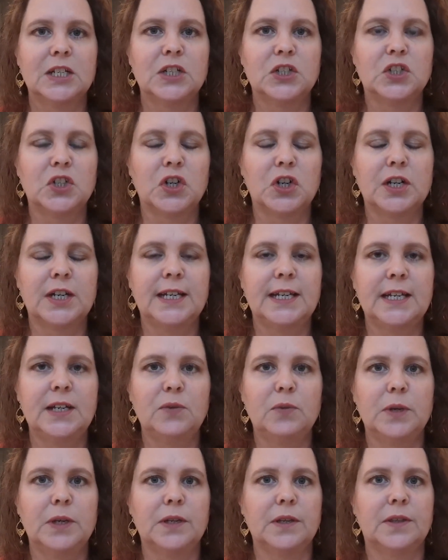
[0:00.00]
journey
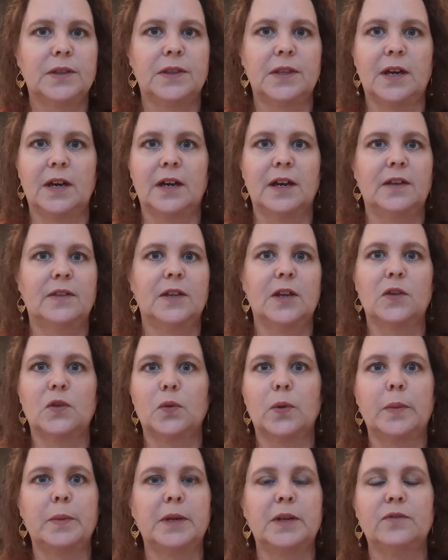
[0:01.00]
with the other
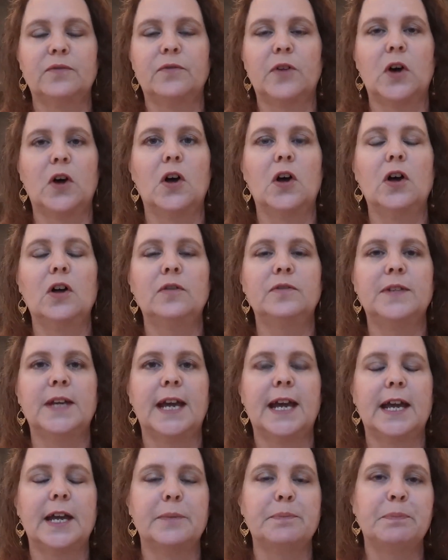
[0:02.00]
women involved.
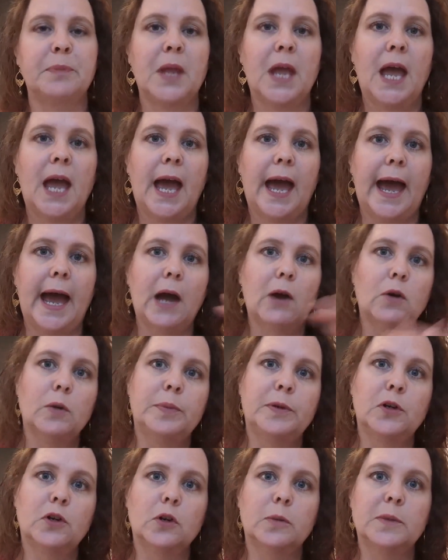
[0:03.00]
And our
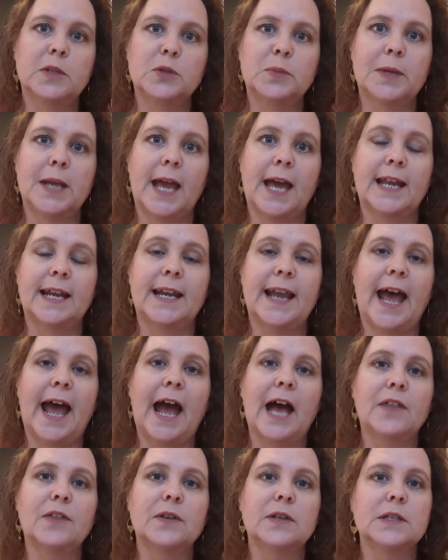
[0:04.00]
pilgrimage began in
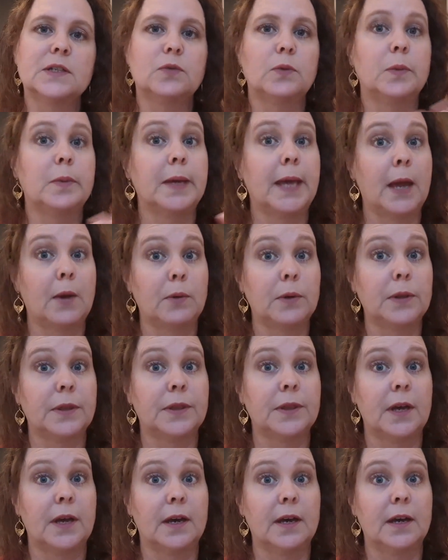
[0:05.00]
Athens. We began
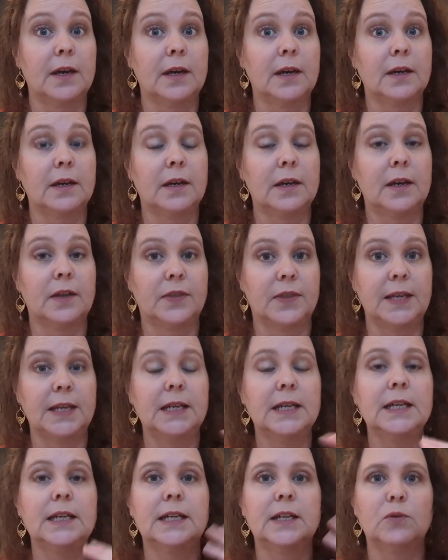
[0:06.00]
with
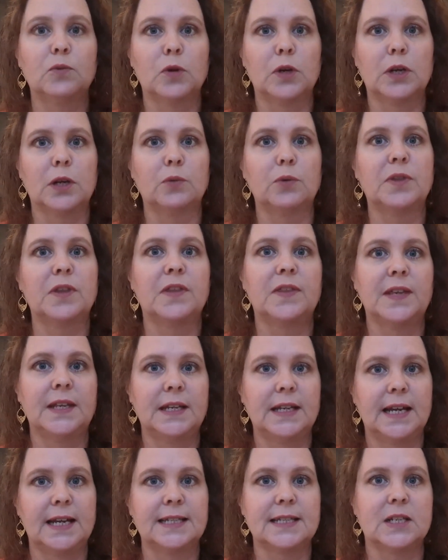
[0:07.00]
Athena and working with
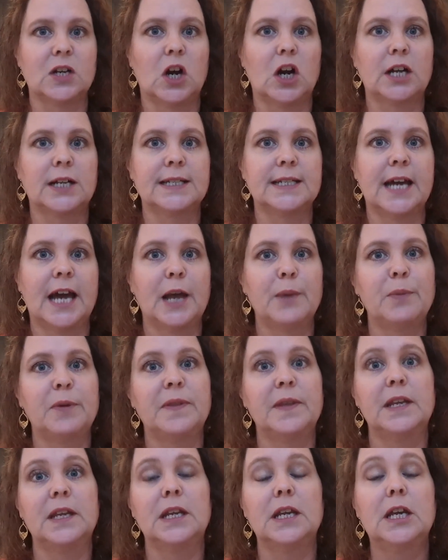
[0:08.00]
Athena as an archetype,
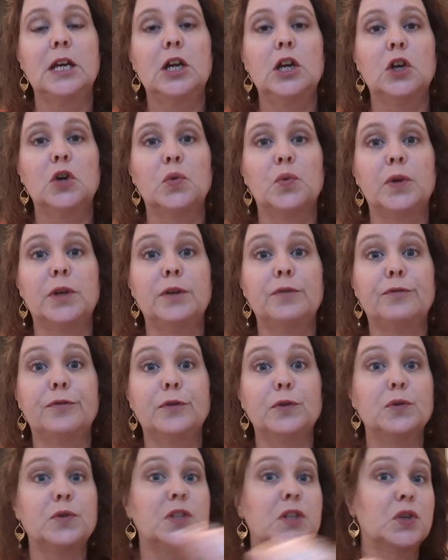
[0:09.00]
and then we
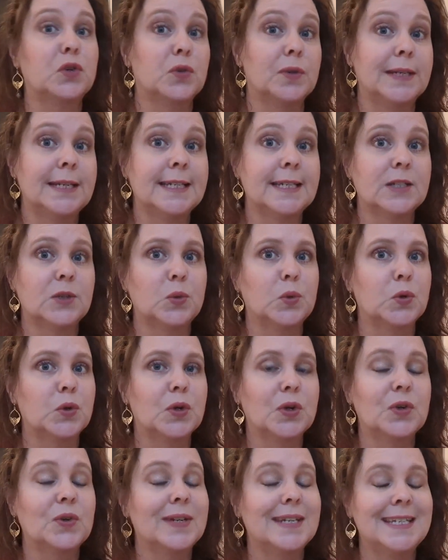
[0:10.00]
flew to Crete, or
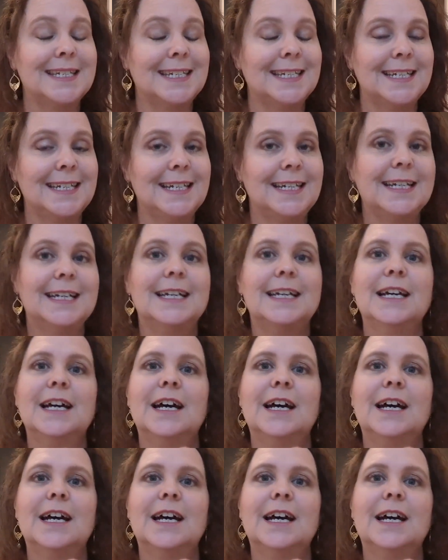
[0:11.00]
Crete,